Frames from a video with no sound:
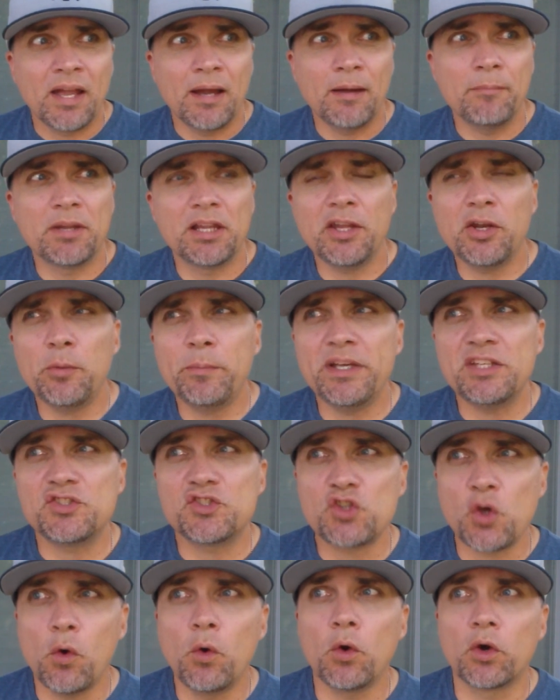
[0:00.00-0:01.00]
I'm a little bit
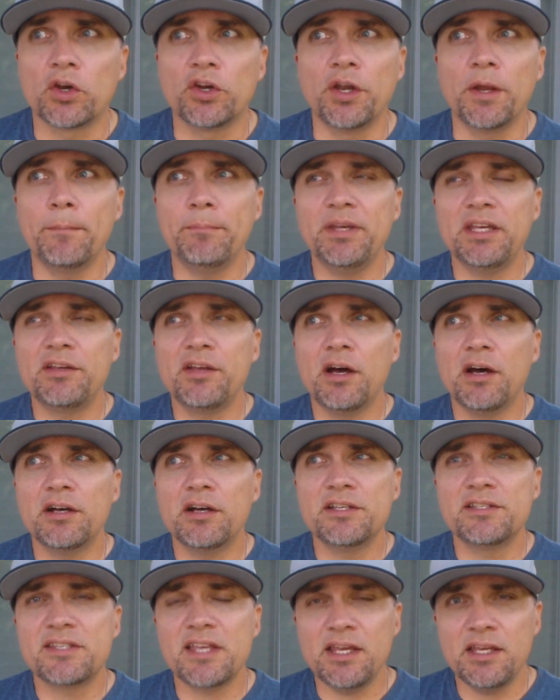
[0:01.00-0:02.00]
torn
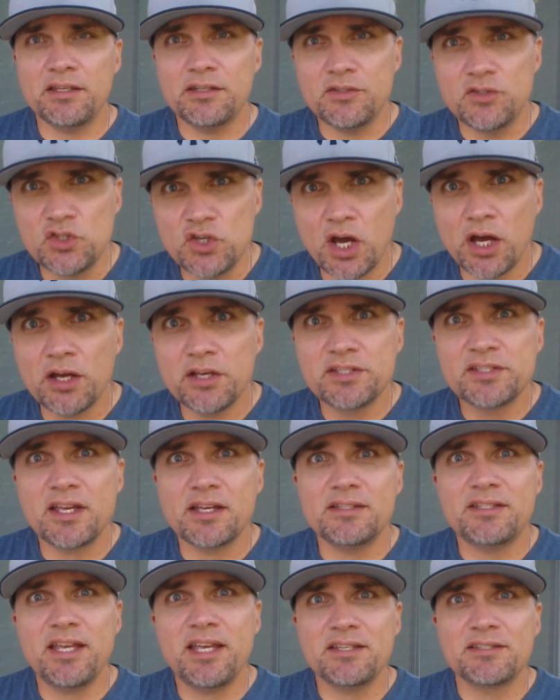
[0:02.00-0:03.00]
because it does
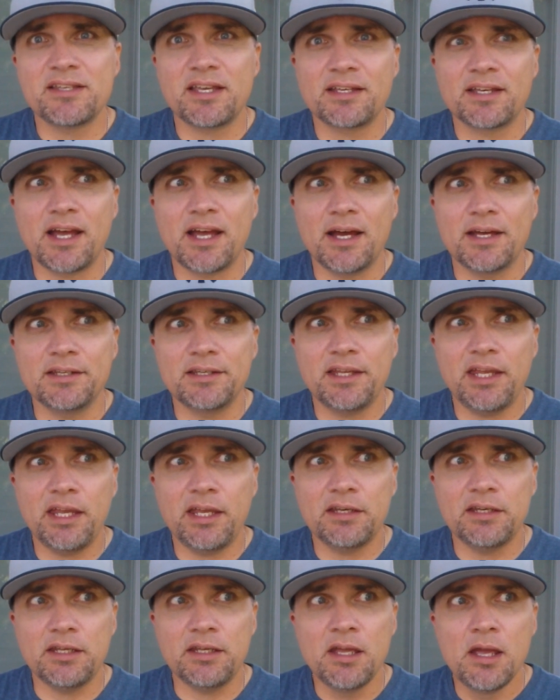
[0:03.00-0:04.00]
taste like cotton
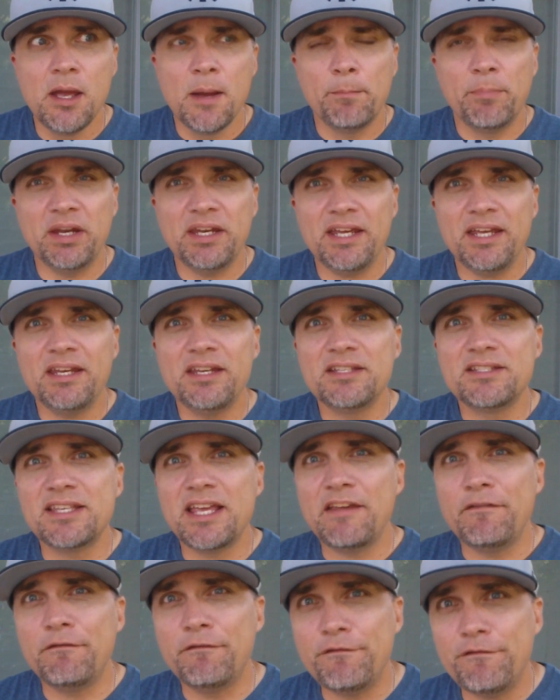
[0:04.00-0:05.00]
candy, but it is
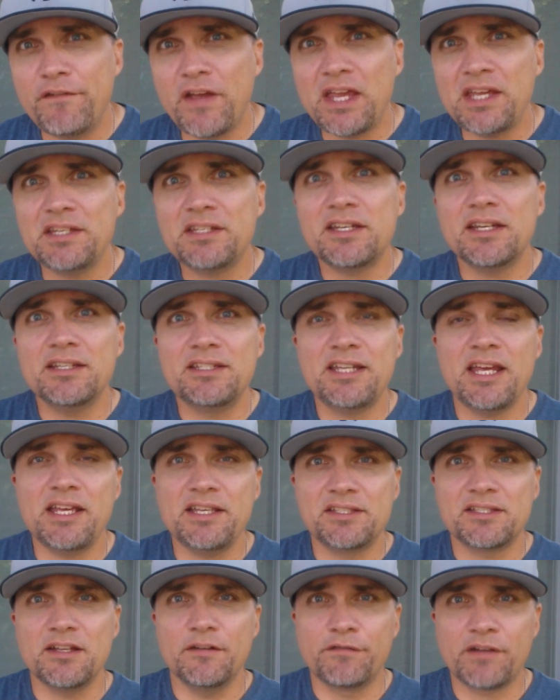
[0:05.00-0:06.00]
a faint
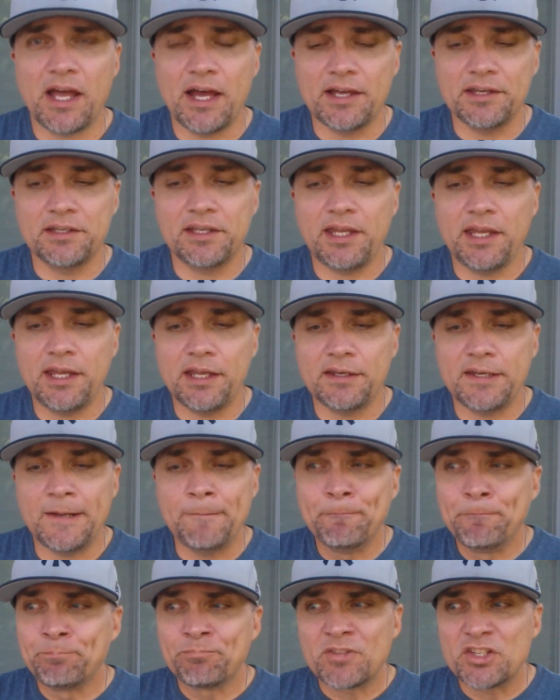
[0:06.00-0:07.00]
taste of cotton candy.
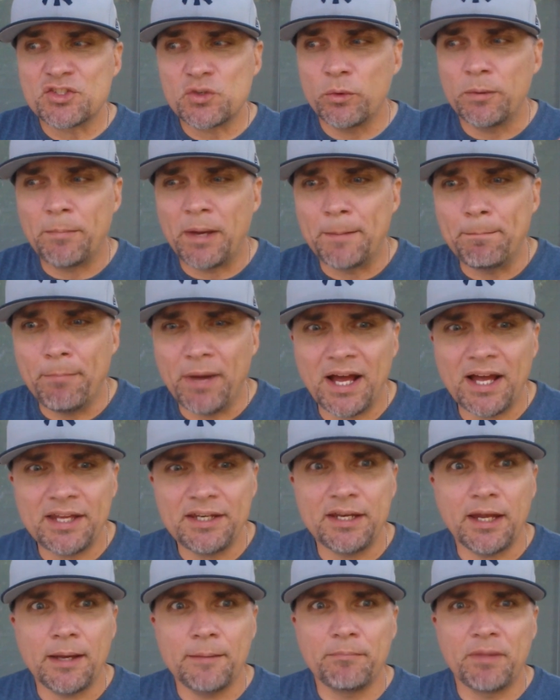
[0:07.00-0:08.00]
So in my
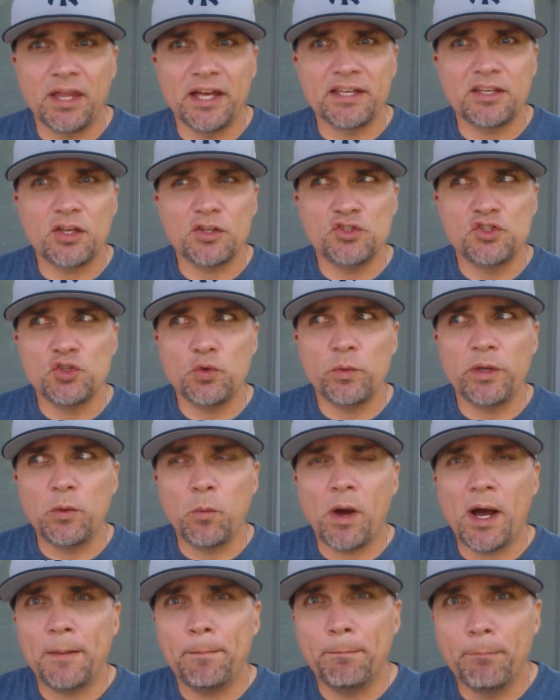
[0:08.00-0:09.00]
mind, I'm like, do we
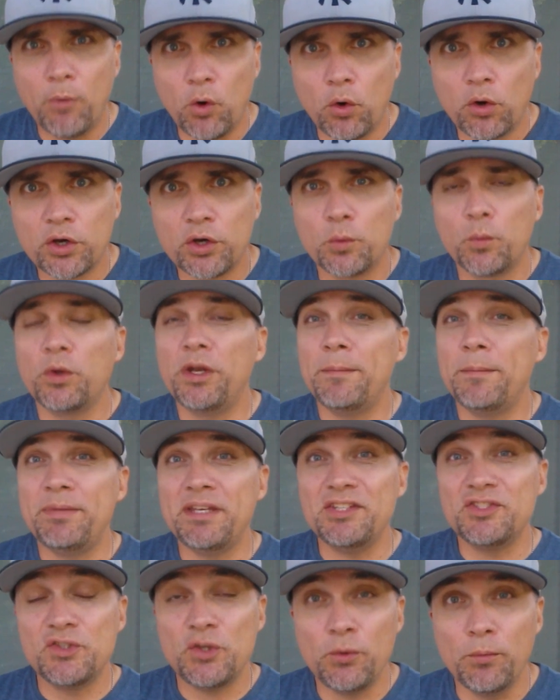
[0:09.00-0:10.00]
want more? Would it
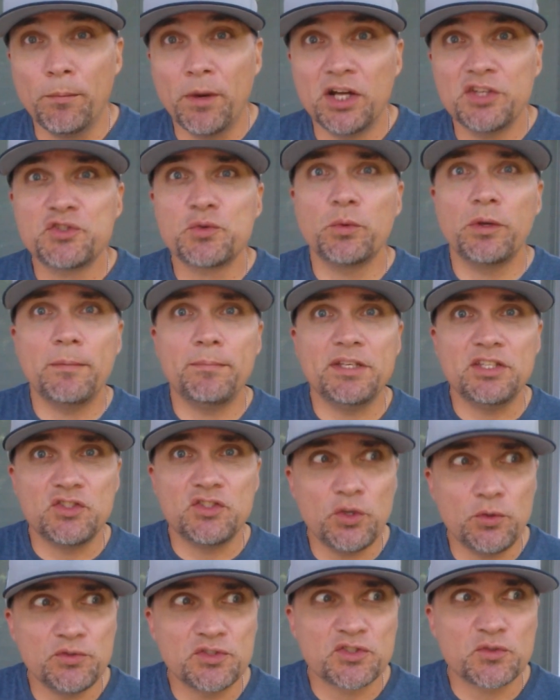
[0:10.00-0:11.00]
be too much? Would it be
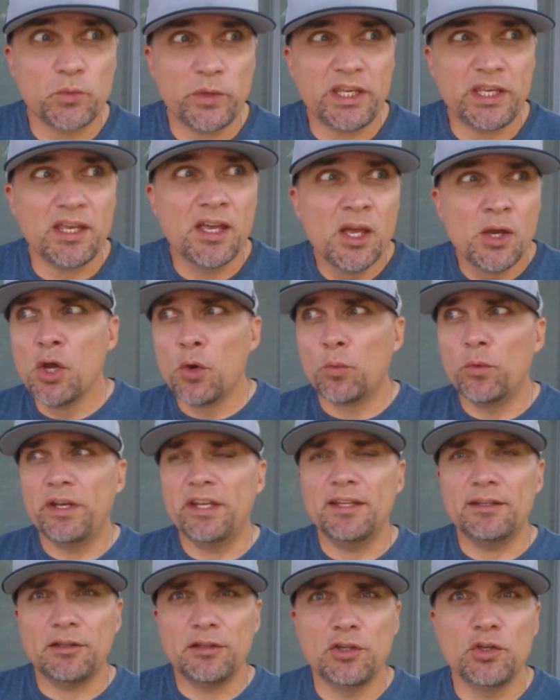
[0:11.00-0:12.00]
too sweet? Would
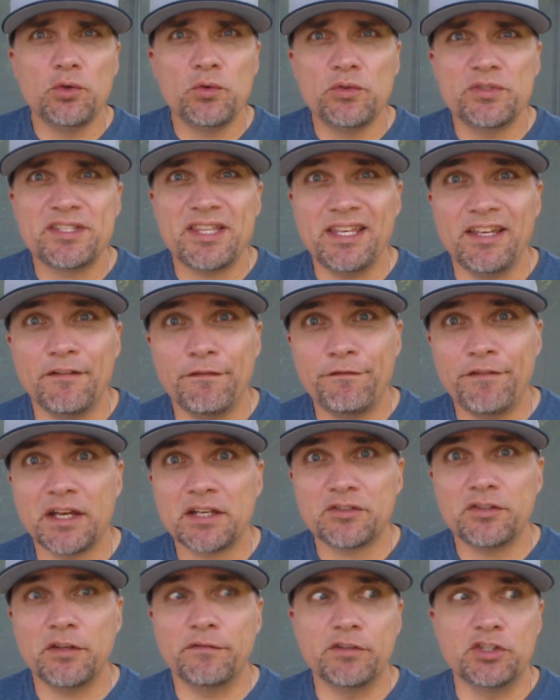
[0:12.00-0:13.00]
it lose the
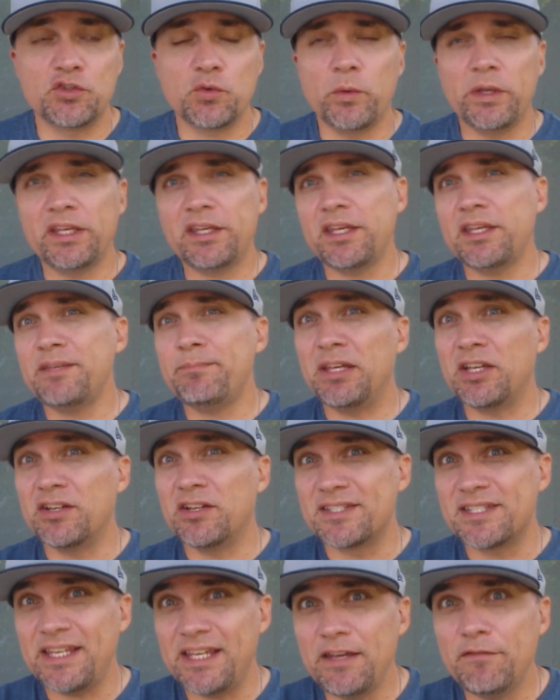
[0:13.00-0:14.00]
effect of a Twinkie?
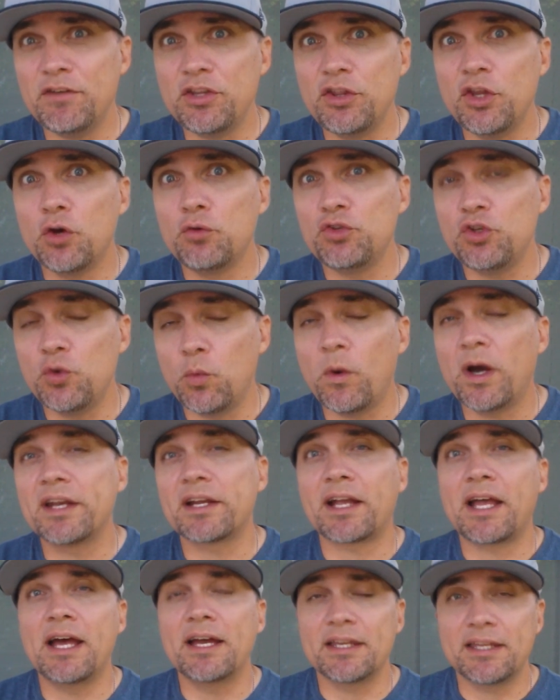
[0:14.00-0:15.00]
Because even though you want
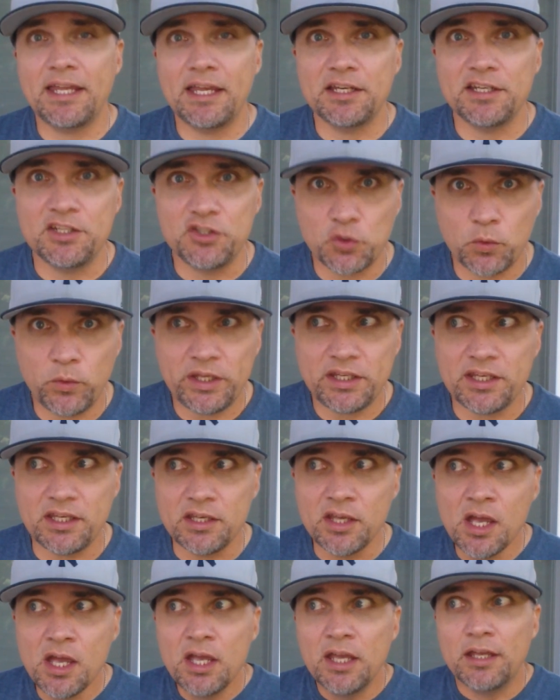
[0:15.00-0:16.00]
a cotton candy
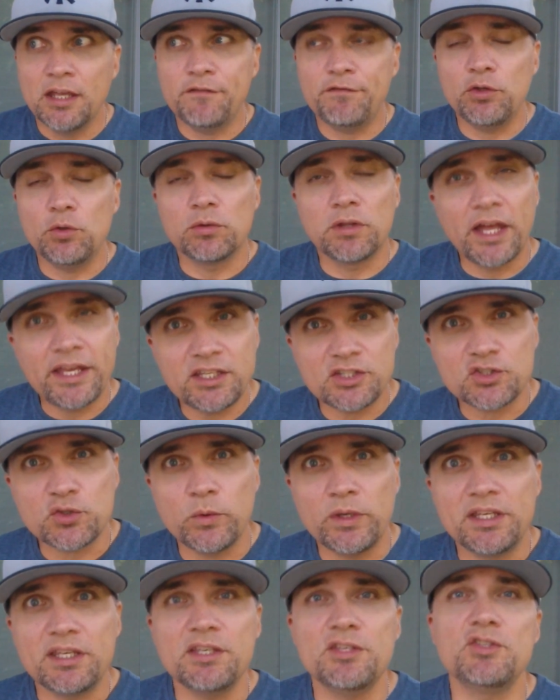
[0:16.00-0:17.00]
Twinkie, if you like
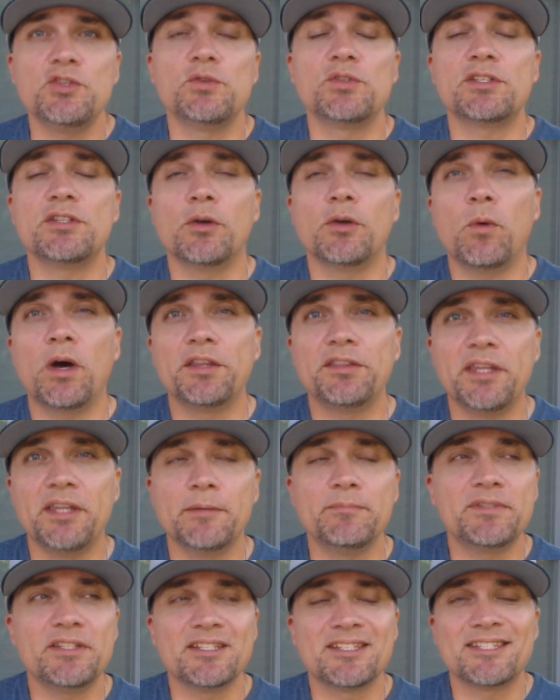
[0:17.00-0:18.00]
Twinkies, you still want
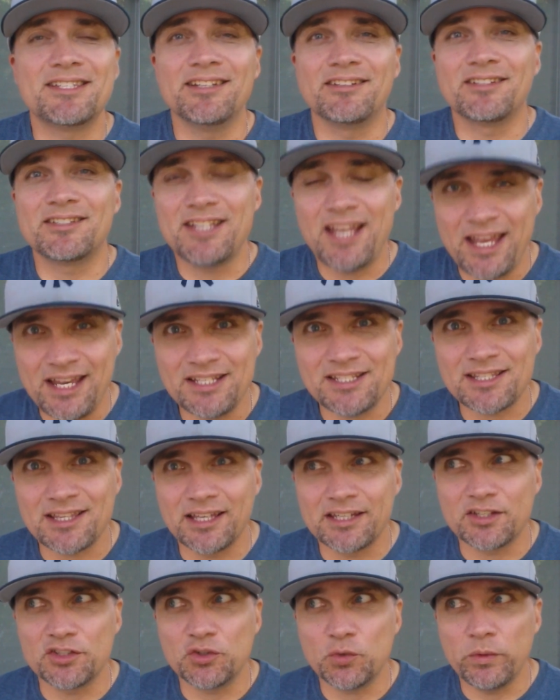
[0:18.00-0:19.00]
them to still taste
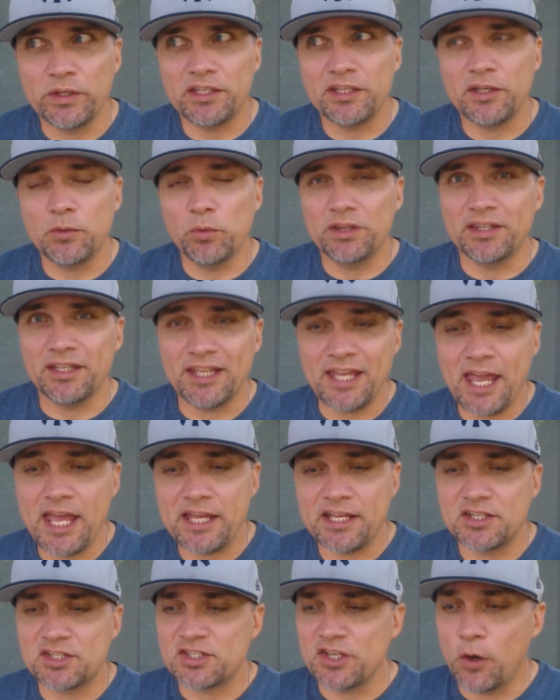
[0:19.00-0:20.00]
like a Twinkie with the
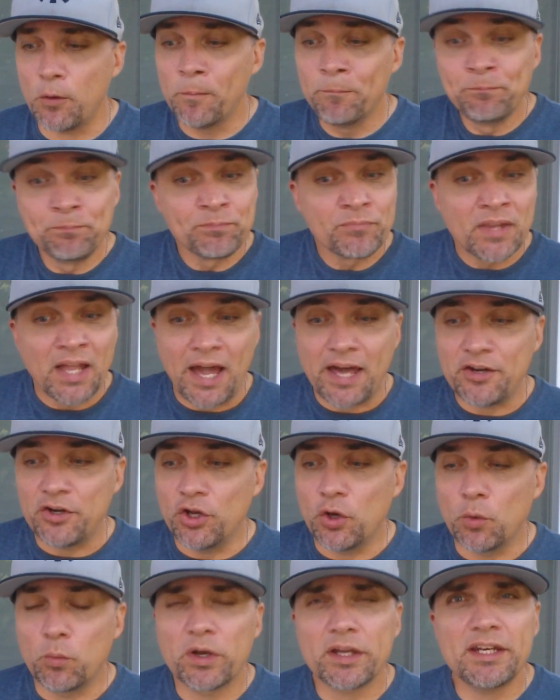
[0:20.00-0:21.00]
cake. So I
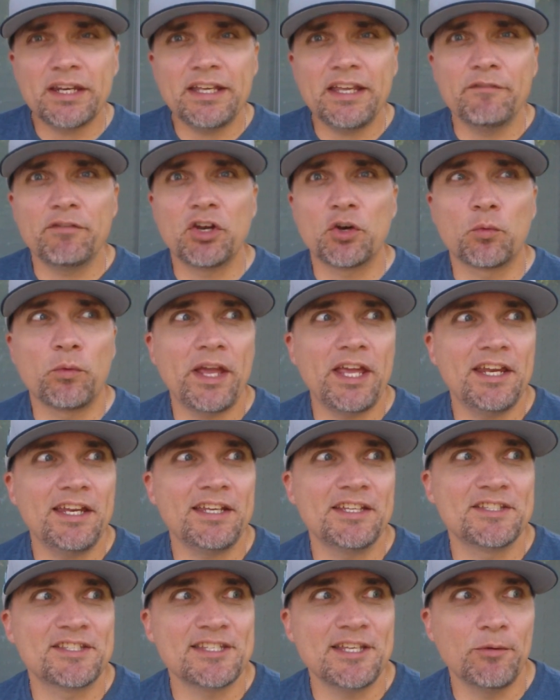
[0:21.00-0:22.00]
don't know. We're going to give it a
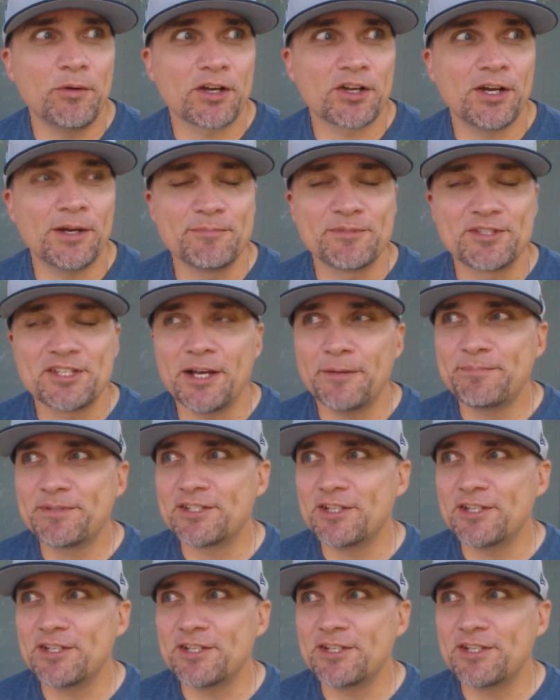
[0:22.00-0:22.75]
rating and see what comes up.